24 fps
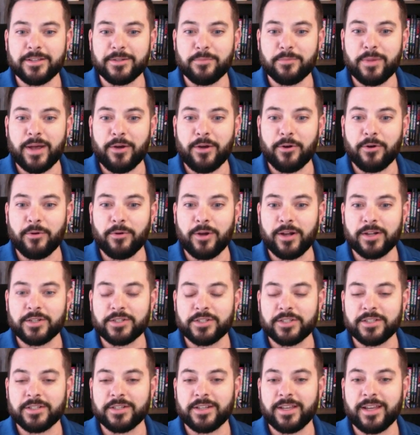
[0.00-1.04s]
and power wash
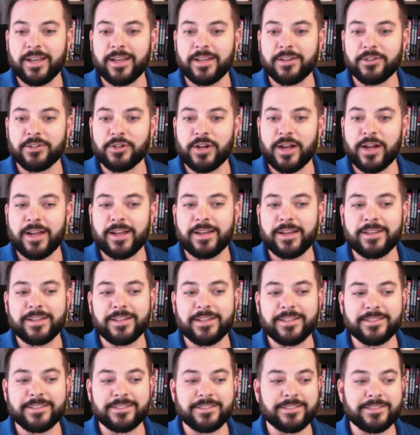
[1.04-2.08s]
it and dry it
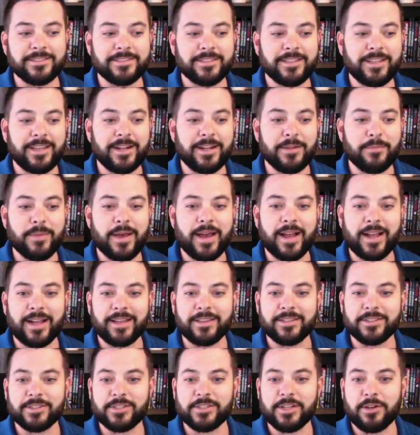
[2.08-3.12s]
and get it back on
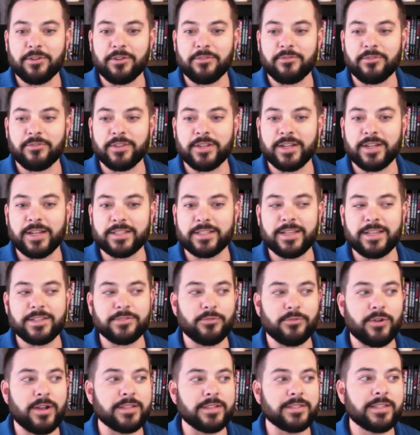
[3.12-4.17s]
the shelf for the next day's
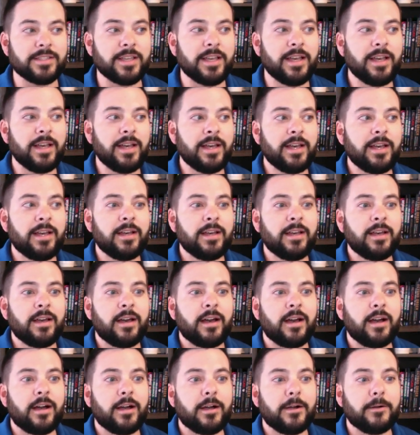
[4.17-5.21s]
runs.
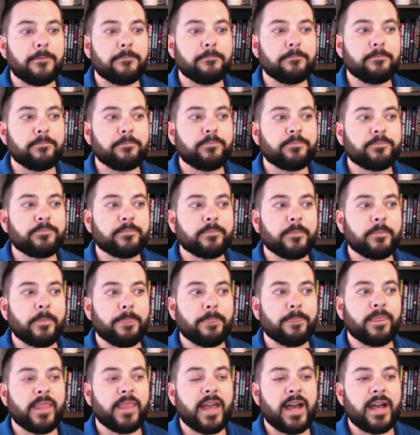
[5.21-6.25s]

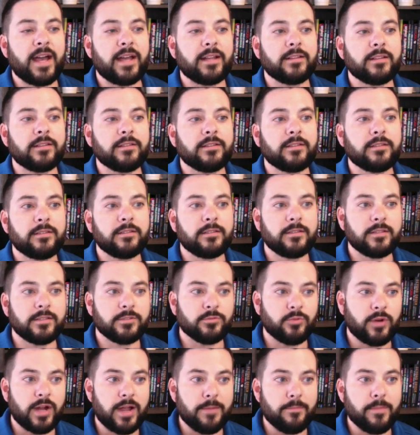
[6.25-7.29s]
That is
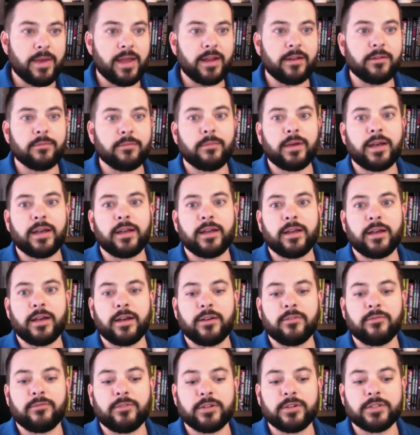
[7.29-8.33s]
where I met
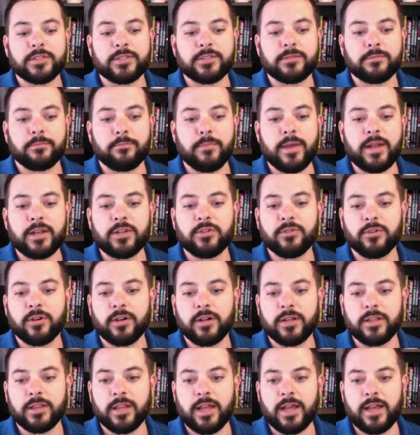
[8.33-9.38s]
my first
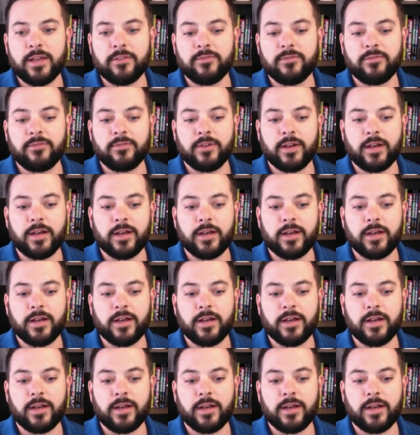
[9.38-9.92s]
mentor in life.